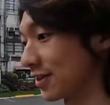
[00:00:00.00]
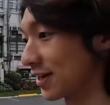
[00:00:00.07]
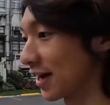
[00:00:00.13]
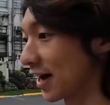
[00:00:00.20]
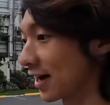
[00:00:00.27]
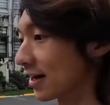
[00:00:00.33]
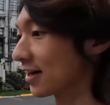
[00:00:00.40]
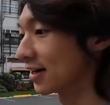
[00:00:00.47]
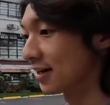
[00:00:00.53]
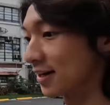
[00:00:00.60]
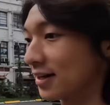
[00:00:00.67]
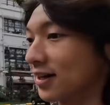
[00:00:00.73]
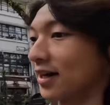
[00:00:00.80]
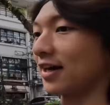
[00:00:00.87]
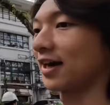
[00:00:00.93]
to here.
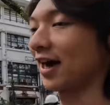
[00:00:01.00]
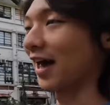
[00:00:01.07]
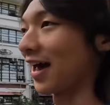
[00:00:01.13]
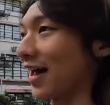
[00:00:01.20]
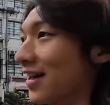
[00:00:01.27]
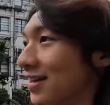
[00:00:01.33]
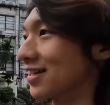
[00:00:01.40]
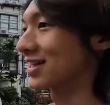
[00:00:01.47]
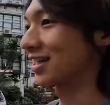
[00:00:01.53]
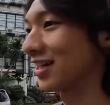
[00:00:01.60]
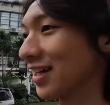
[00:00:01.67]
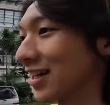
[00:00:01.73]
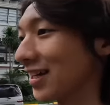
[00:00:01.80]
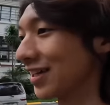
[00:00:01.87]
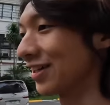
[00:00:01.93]
And
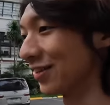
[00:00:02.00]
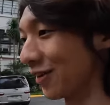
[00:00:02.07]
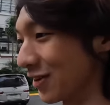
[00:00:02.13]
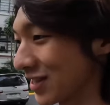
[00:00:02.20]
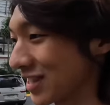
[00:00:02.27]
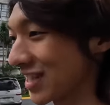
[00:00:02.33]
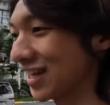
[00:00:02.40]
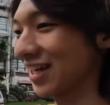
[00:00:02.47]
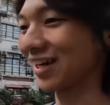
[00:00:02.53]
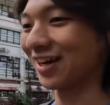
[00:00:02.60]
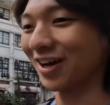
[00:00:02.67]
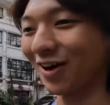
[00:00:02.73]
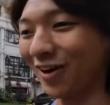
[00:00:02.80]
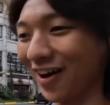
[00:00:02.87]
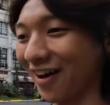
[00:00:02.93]
you know, sitting
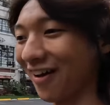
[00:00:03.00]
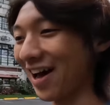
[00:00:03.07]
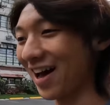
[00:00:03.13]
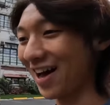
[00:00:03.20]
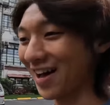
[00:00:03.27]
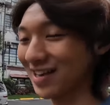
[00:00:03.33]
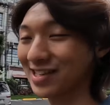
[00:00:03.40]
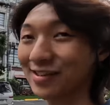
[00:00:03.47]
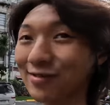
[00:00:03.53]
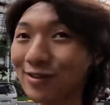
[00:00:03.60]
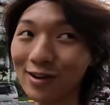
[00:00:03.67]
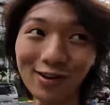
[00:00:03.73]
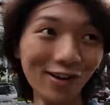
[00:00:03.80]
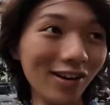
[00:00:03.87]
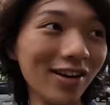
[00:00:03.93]
on our ass
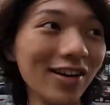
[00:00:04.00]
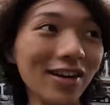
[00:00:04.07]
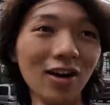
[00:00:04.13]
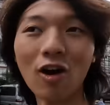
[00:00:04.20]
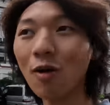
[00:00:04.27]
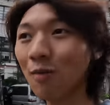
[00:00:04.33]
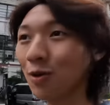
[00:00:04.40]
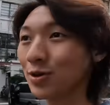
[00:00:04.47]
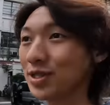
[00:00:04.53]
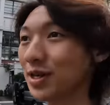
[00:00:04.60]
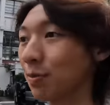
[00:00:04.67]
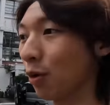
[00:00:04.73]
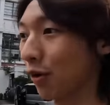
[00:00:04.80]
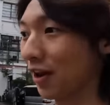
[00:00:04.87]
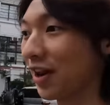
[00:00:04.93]
for almost
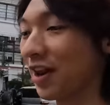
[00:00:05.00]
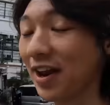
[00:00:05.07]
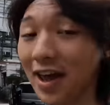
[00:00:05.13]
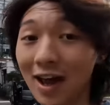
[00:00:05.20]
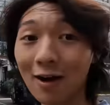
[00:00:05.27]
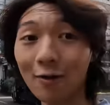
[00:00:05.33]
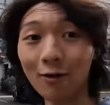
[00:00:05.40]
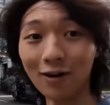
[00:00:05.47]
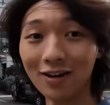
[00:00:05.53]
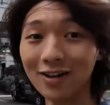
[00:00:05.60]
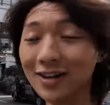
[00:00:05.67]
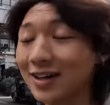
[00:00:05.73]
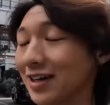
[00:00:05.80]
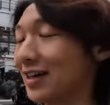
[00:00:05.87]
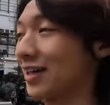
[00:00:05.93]
more than an
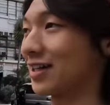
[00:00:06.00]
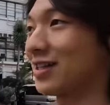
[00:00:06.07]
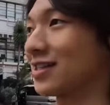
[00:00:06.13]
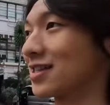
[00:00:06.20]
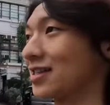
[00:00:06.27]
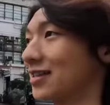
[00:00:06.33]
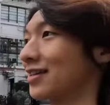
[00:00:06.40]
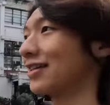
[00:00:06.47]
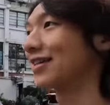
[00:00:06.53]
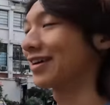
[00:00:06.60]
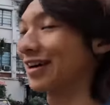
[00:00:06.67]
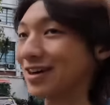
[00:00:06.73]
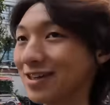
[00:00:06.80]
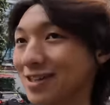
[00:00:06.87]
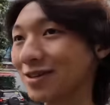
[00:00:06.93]
hour. It's
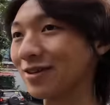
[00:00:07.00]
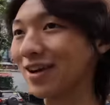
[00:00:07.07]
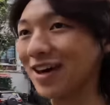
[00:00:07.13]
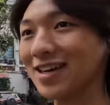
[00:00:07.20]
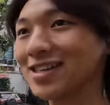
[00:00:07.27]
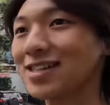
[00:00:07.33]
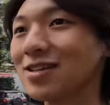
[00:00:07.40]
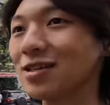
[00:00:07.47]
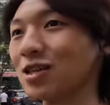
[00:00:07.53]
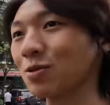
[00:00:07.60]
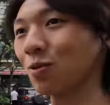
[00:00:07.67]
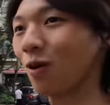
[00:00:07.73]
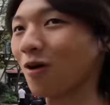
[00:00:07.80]
so nice just